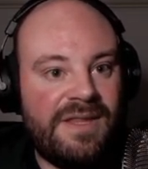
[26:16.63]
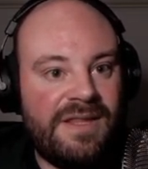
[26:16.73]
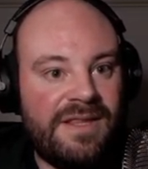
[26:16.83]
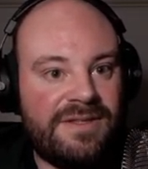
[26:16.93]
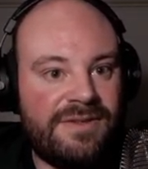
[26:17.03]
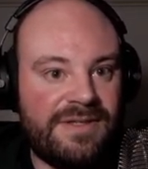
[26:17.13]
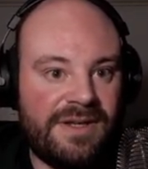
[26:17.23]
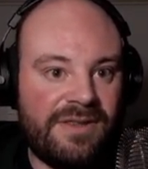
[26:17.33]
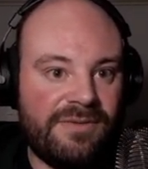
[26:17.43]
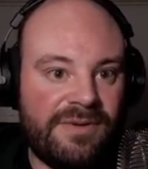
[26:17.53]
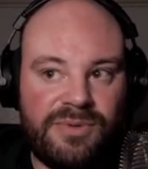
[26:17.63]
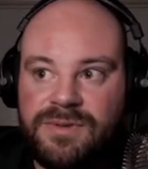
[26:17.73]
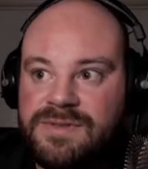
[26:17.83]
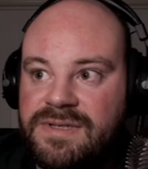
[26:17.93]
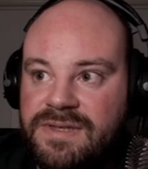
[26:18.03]
this is another
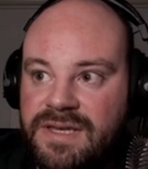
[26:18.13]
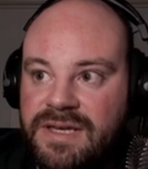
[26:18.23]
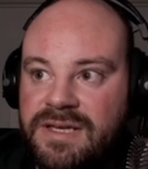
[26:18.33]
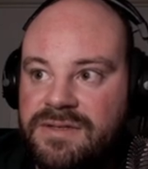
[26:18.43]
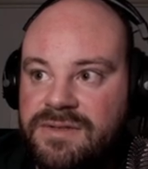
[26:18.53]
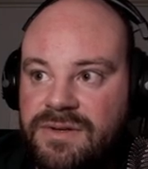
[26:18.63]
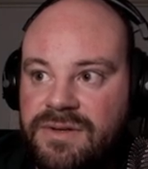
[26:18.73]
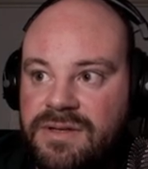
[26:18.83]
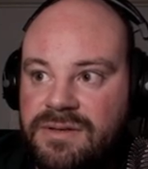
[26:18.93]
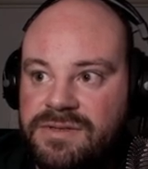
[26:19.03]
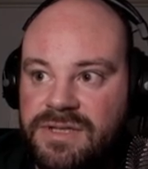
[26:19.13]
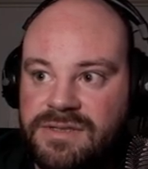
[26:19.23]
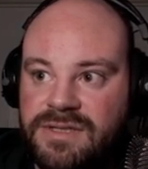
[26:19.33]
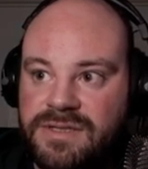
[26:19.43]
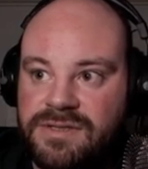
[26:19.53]
important thing. So I'll
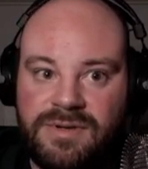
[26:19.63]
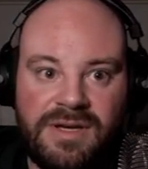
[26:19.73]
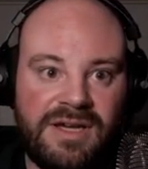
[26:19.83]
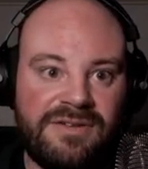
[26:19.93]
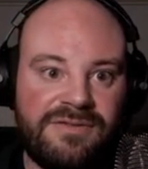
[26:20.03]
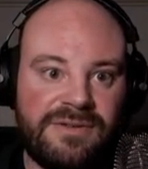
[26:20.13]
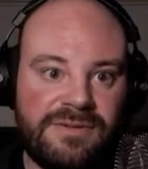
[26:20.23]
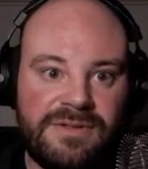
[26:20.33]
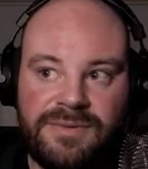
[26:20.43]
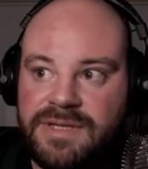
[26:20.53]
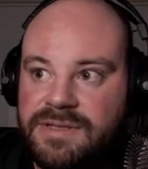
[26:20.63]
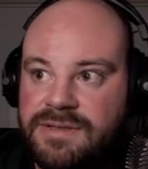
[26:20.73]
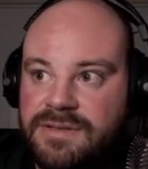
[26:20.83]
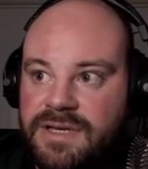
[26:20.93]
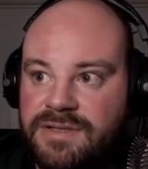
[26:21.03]
change this to a height field so we
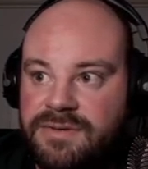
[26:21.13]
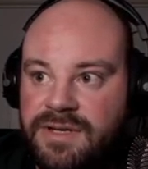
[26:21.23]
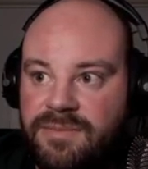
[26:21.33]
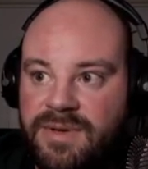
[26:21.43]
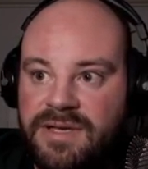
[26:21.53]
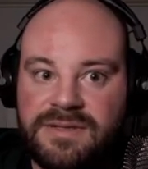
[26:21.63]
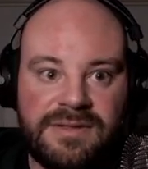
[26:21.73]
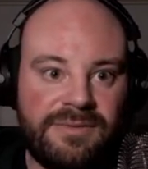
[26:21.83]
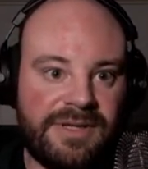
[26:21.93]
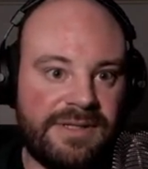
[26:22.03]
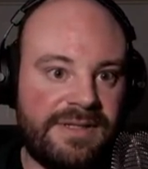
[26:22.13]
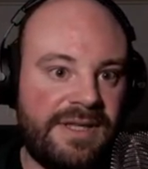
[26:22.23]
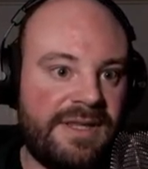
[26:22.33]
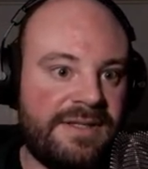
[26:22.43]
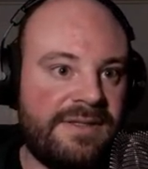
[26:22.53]
can, a mask so we can see
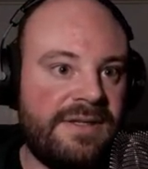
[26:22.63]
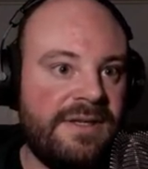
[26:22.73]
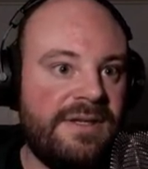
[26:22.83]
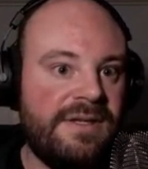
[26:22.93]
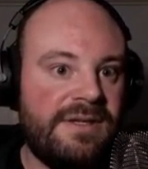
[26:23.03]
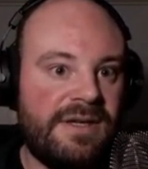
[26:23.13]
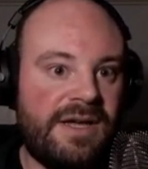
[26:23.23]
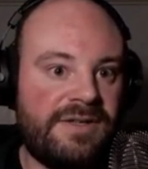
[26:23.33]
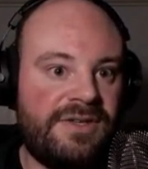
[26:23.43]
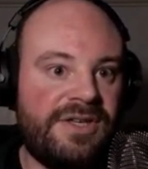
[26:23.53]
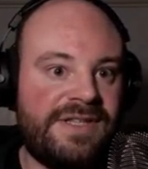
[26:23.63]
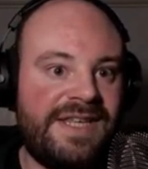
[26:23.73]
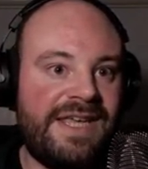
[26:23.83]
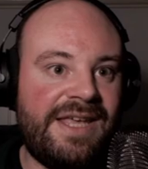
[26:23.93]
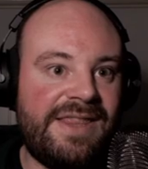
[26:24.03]
this. So you can
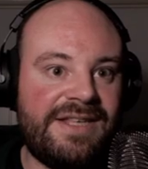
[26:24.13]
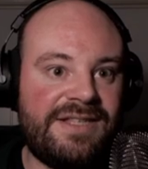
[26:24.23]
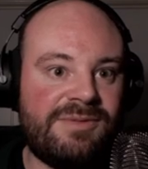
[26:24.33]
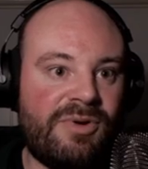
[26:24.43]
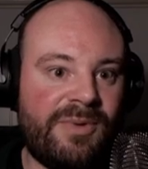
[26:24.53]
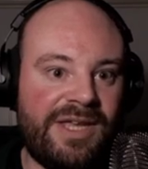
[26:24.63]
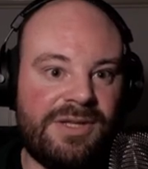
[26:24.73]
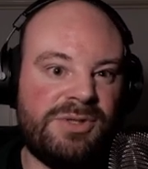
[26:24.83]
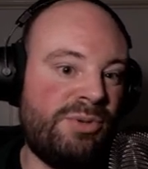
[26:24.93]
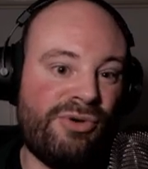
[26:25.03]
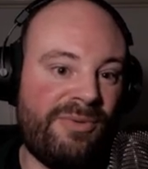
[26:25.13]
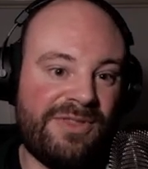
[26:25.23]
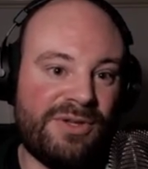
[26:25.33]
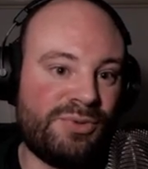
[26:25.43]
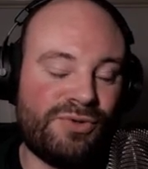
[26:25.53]
see this is what we drew with
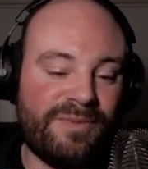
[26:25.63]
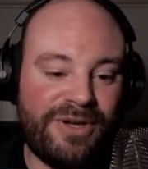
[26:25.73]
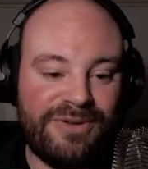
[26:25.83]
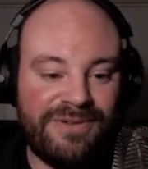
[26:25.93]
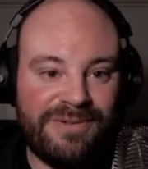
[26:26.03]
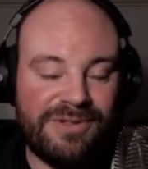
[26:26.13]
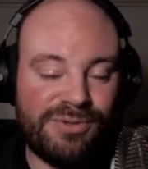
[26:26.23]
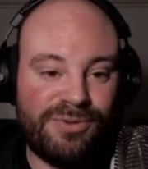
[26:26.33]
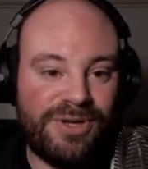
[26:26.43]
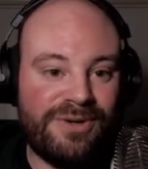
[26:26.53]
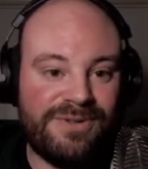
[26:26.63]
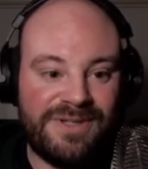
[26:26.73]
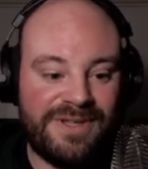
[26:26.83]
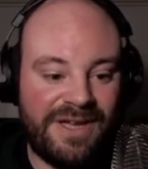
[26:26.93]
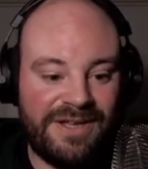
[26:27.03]
the draw node,
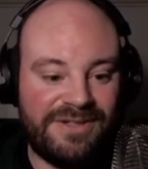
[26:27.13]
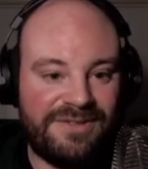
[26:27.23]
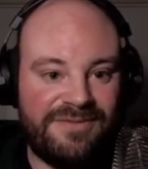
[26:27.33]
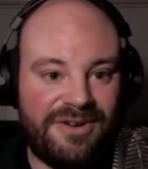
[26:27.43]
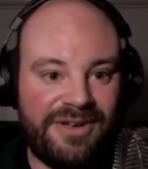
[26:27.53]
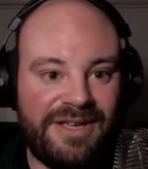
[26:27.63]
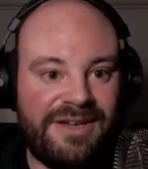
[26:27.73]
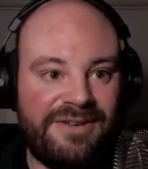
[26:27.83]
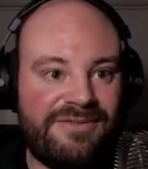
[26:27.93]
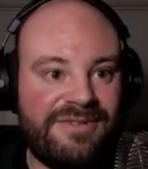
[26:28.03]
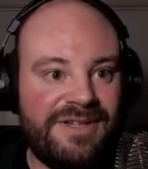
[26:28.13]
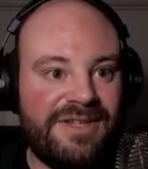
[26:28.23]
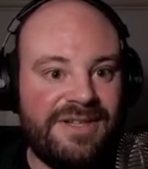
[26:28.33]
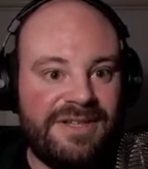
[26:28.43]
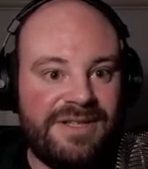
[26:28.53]
just very kind of
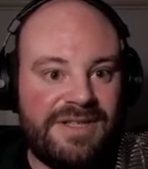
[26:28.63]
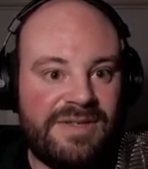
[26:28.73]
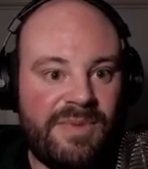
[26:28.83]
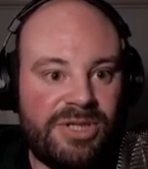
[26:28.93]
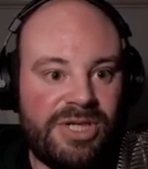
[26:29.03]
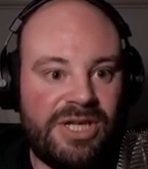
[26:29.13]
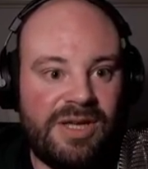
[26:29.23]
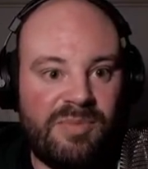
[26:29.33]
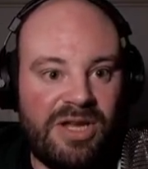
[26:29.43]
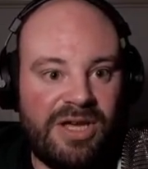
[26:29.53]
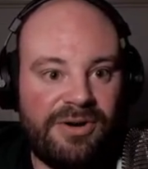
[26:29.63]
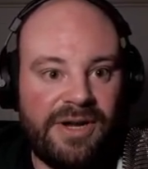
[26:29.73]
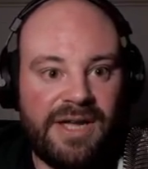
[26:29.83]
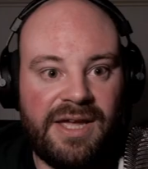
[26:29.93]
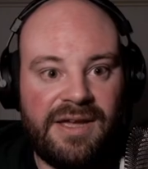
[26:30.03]
smudgy,
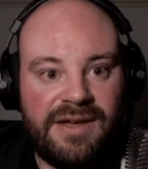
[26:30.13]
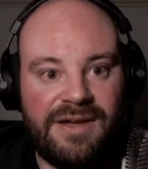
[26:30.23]
blurry